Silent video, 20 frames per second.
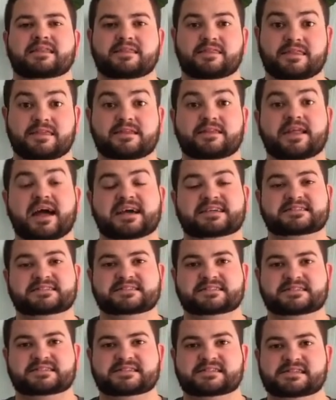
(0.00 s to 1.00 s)
the
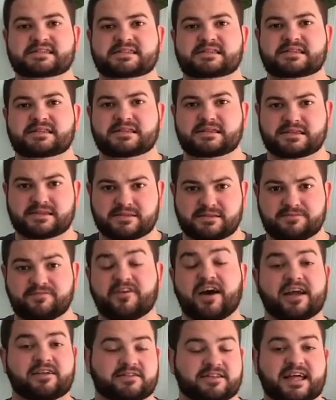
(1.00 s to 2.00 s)
lessons,
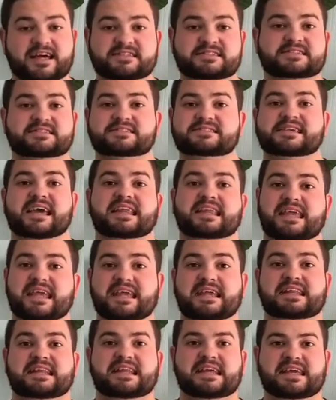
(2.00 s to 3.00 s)
final lessons that
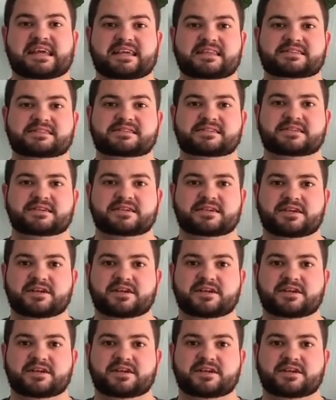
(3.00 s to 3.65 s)
he needs,